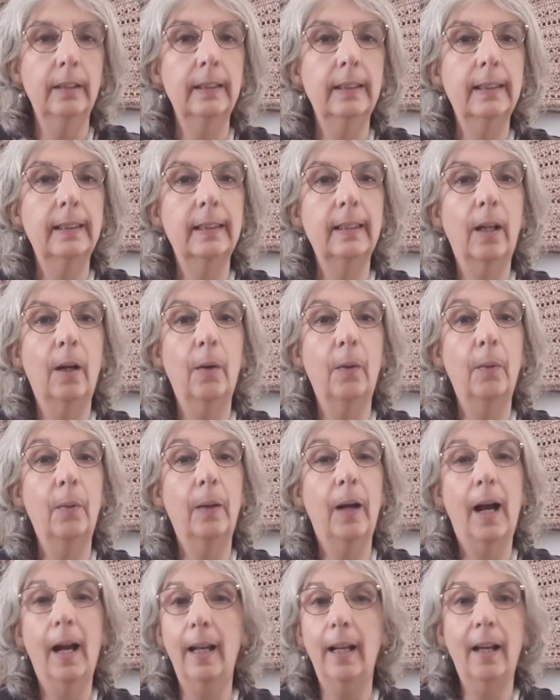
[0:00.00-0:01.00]

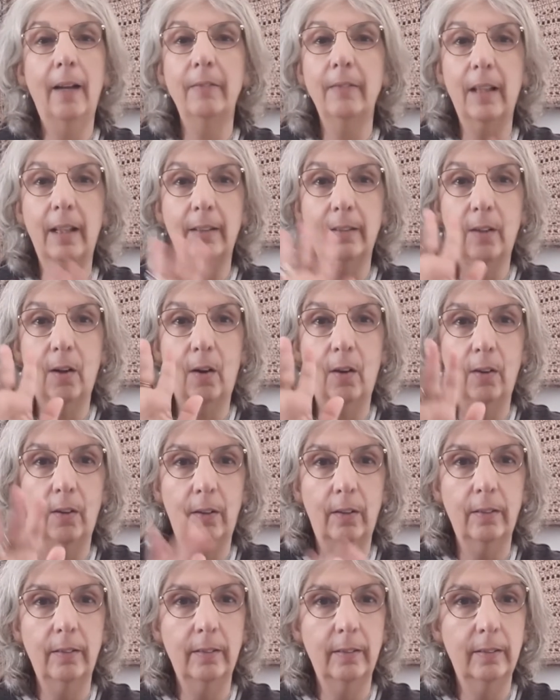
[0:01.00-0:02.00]
So I love that
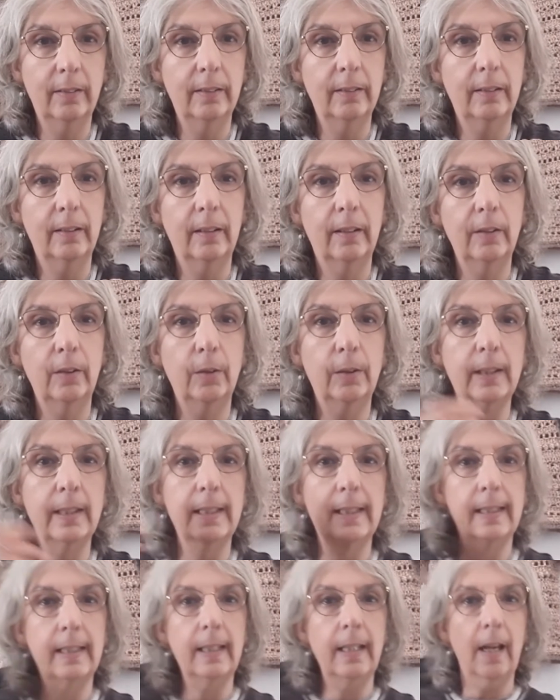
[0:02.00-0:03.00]
color. You
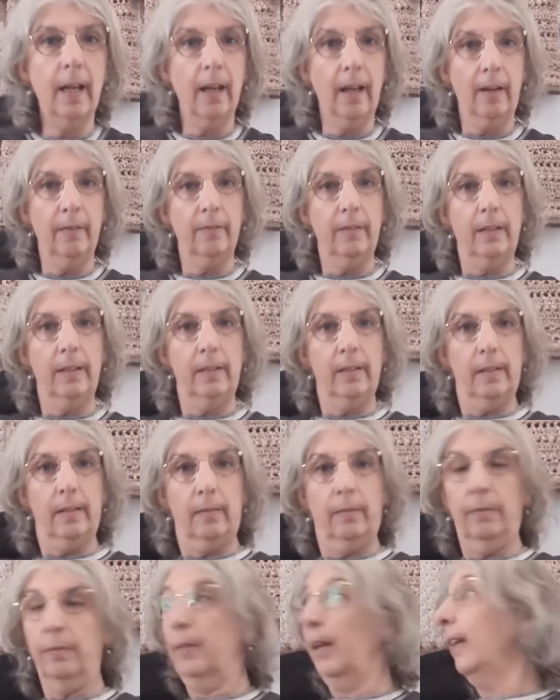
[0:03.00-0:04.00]
can see I have this
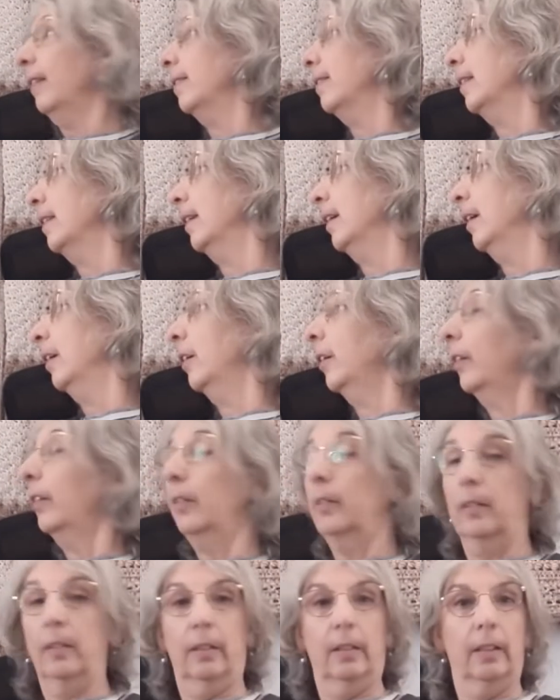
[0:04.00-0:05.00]
vest here.
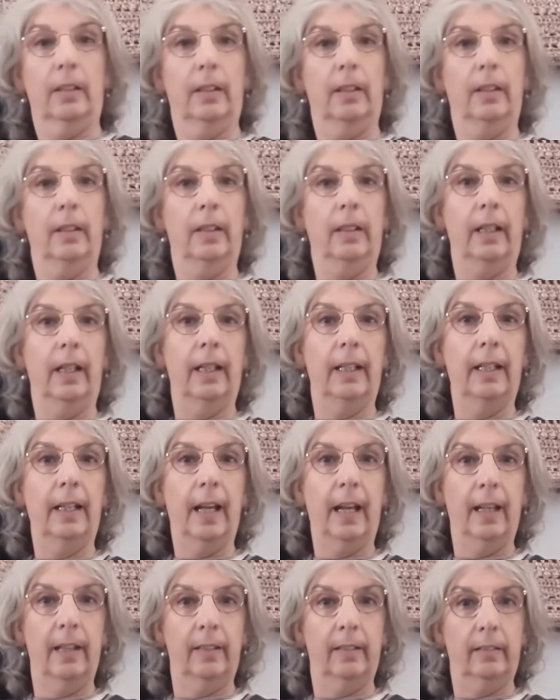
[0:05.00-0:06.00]

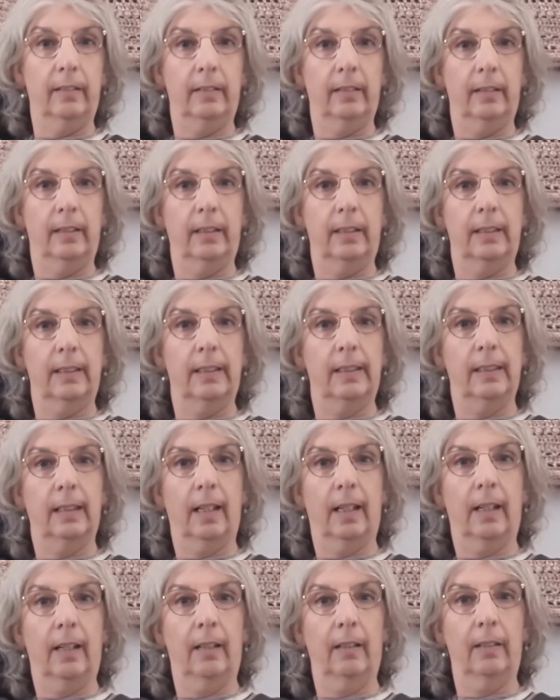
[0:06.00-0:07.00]
Again, it's
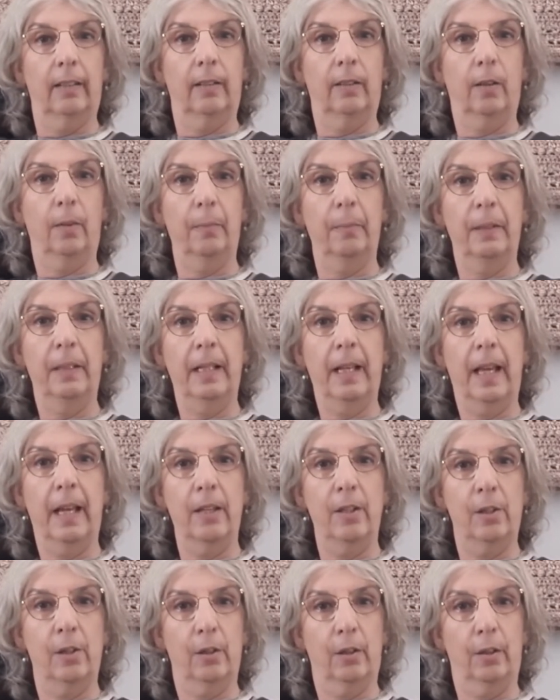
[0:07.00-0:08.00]
a
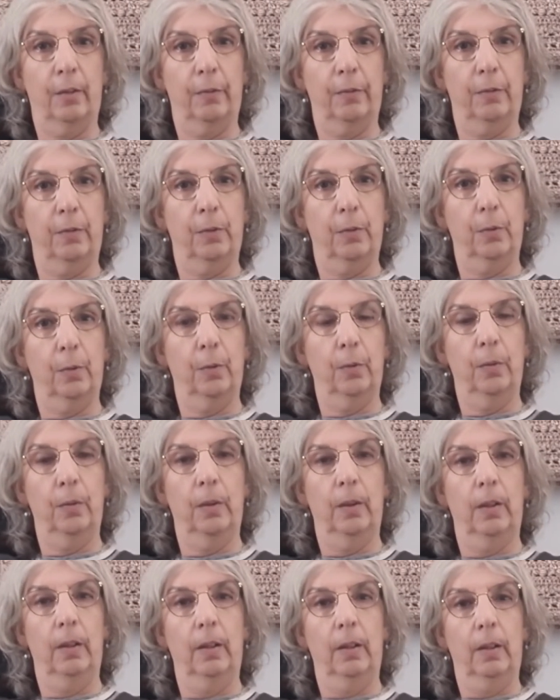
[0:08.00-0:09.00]
combination of two
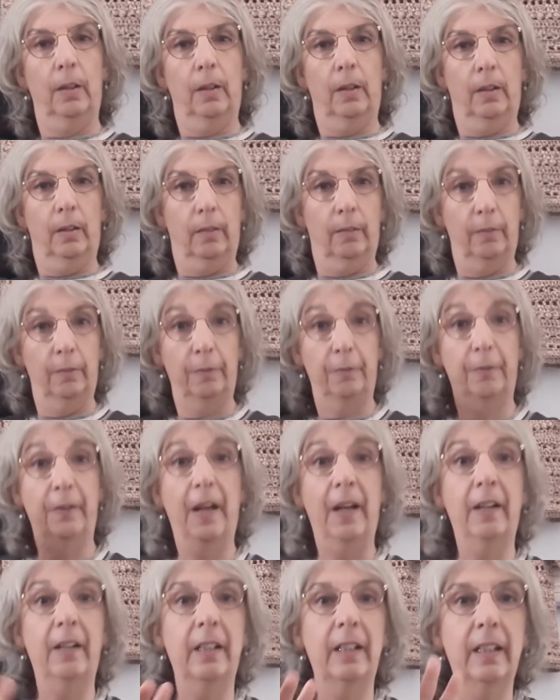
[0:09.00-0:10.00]

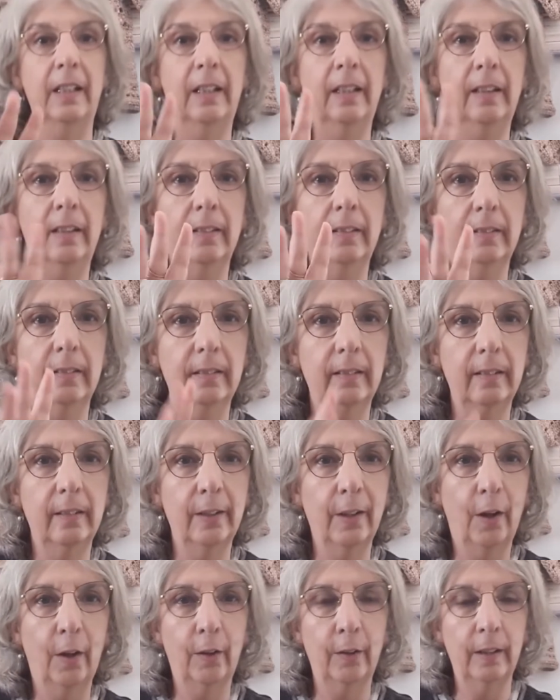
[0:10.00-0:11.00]
very
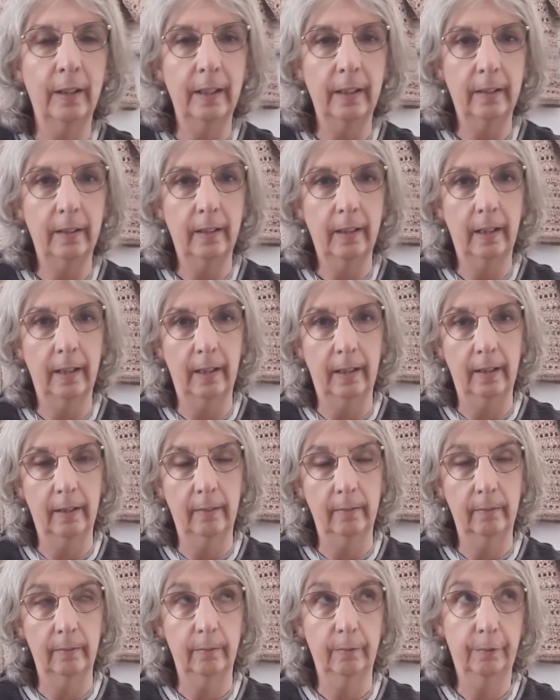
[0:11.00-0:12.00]
Nordic,
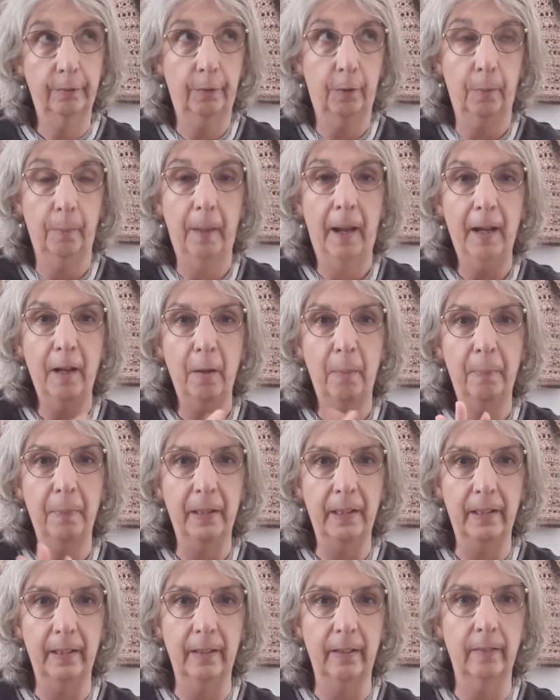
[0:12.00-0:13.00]
for my
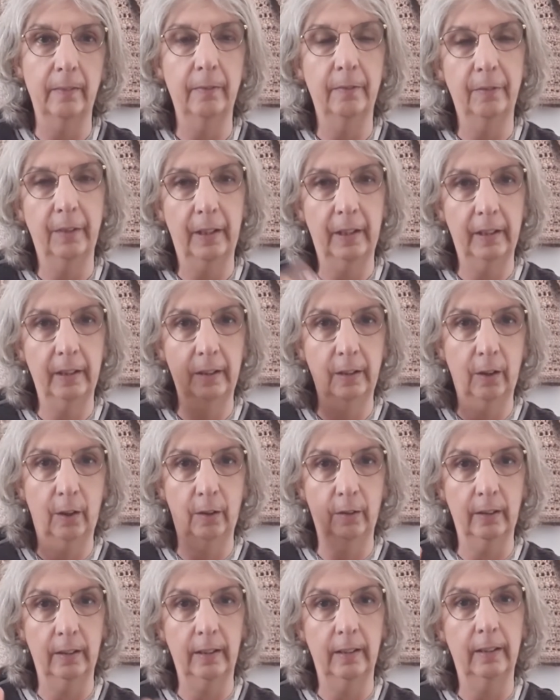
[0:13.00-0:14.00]
opinion, very
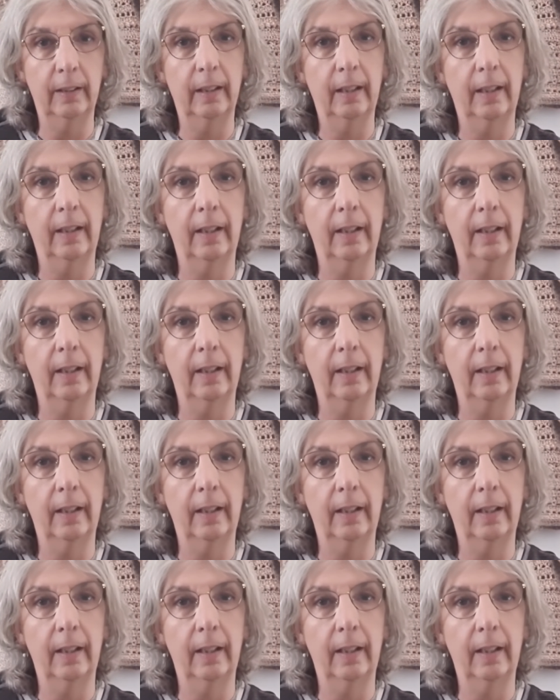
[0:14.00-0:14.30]
Nordic